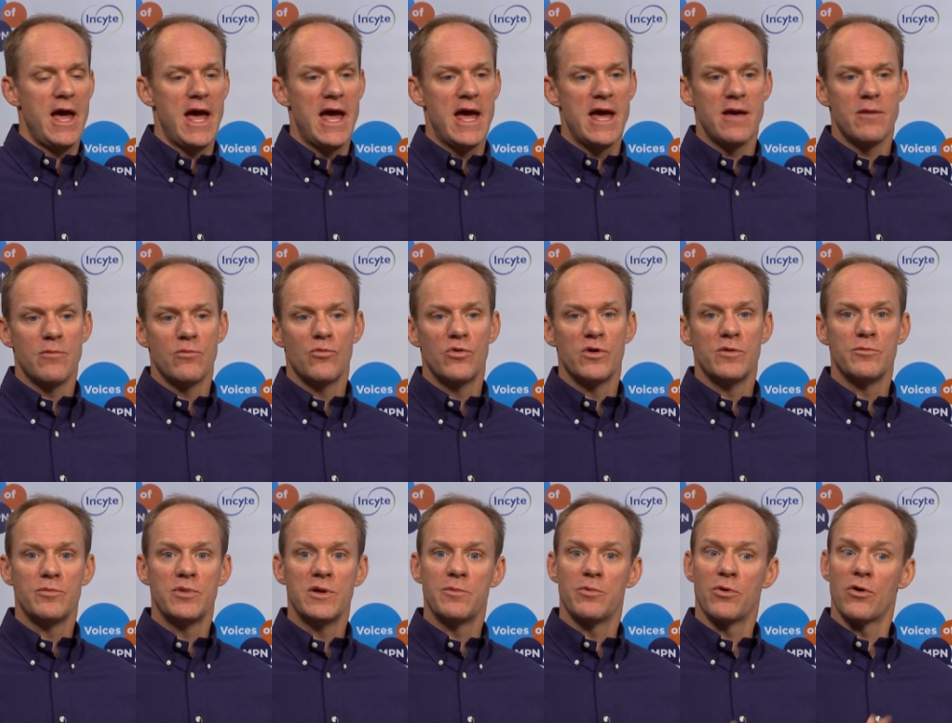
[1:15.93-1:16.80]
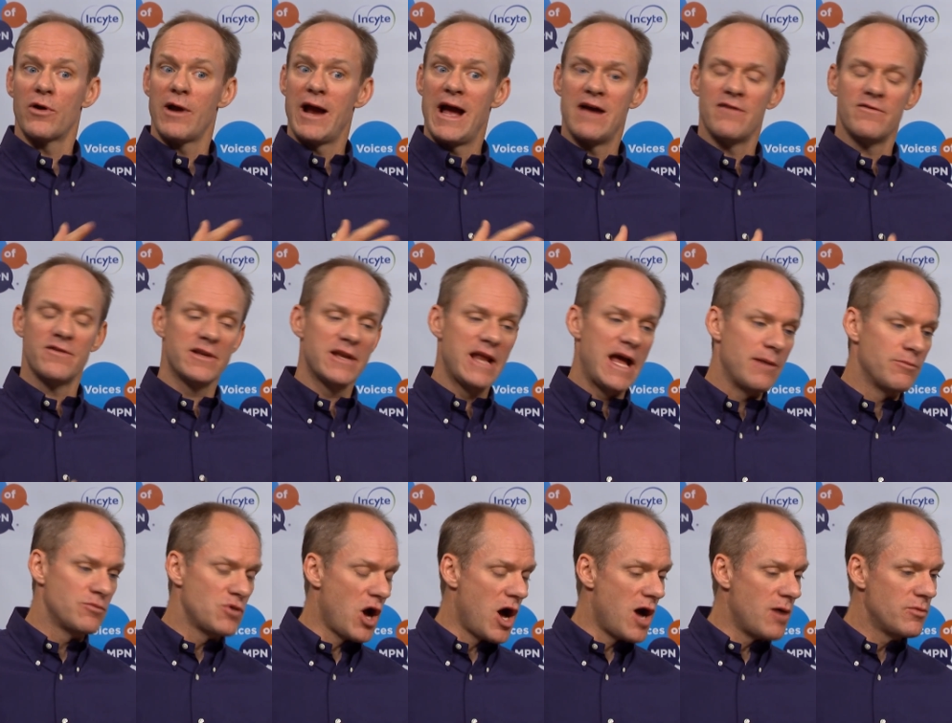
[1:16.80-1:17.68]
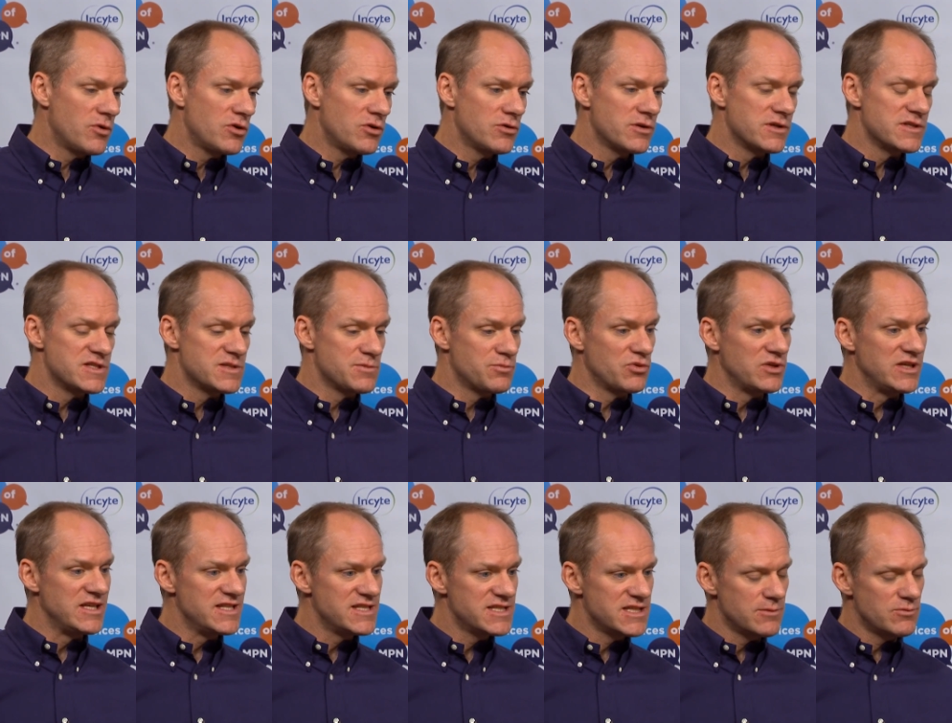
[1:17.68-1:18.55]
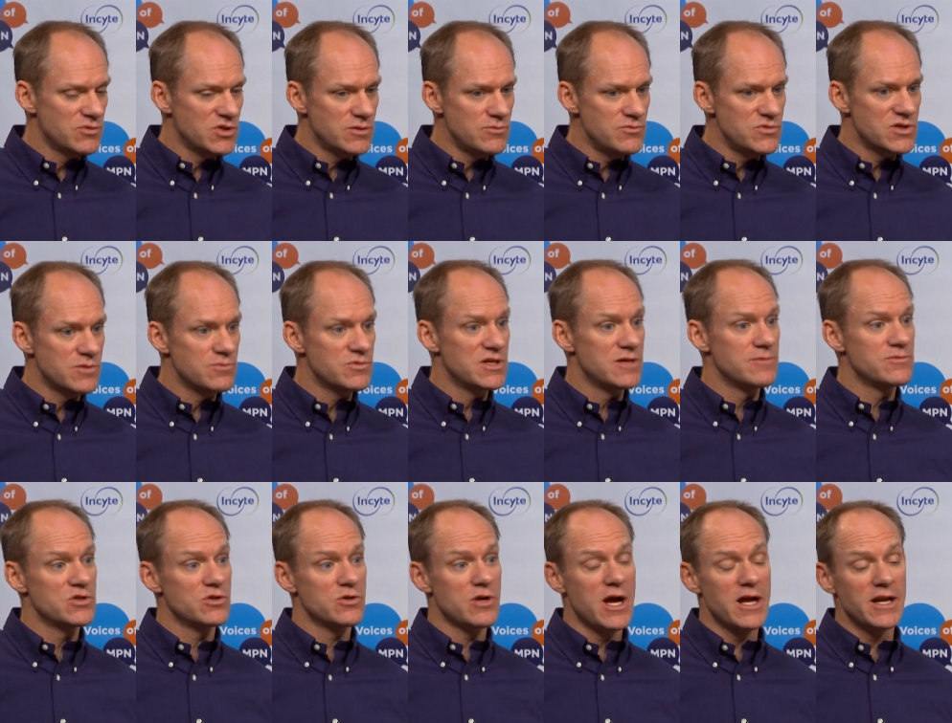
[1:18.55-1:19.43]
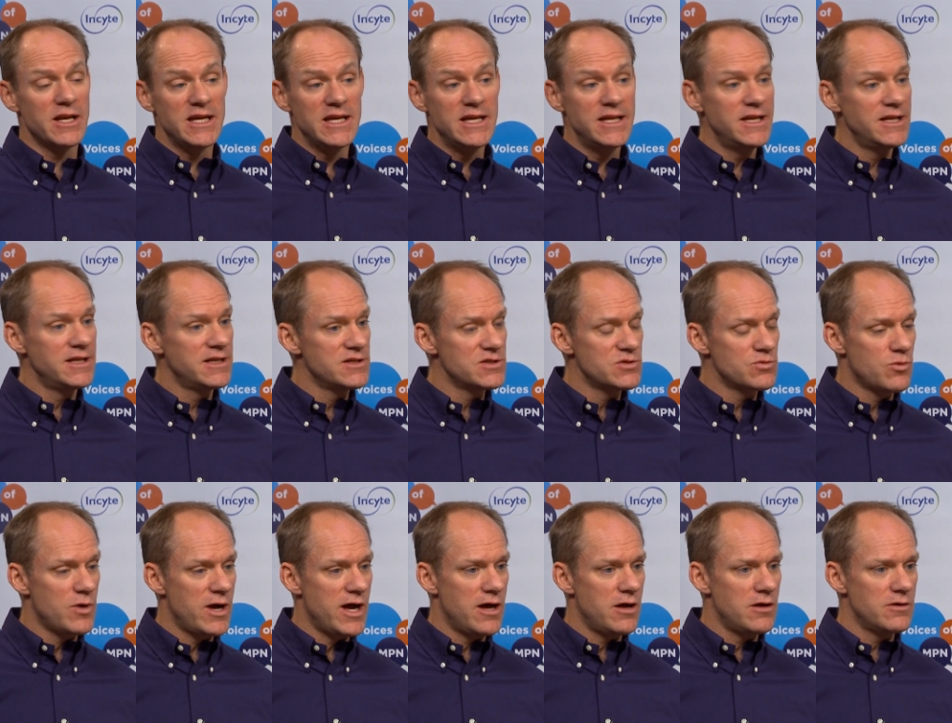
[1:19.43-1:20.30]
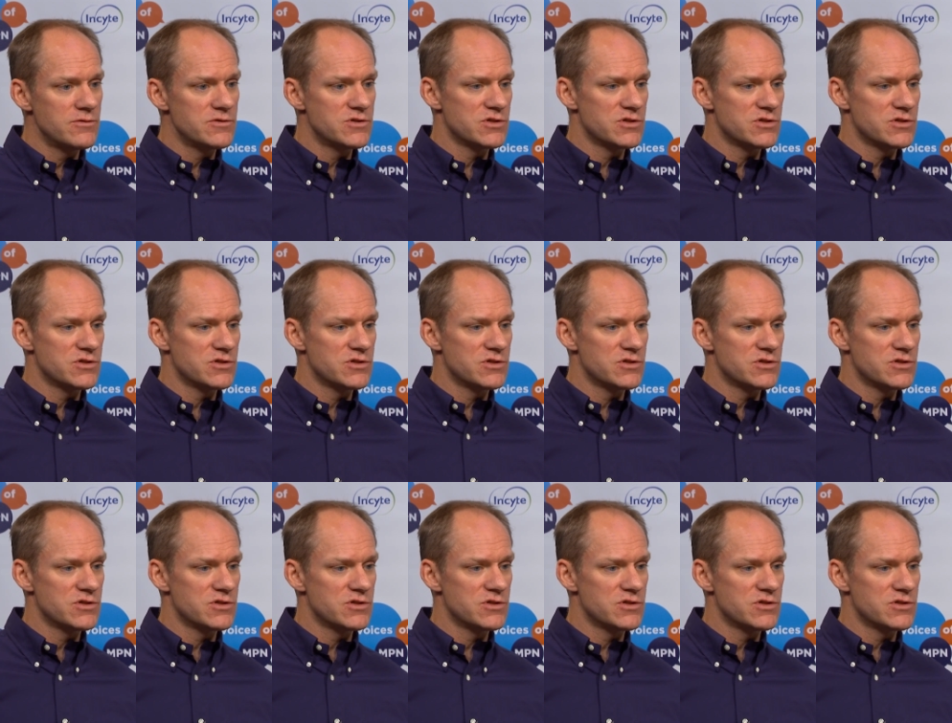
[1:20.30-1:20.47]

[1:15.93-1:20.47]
And when people are having abdominal and spleen symptoms, sometimes they're not eating as well.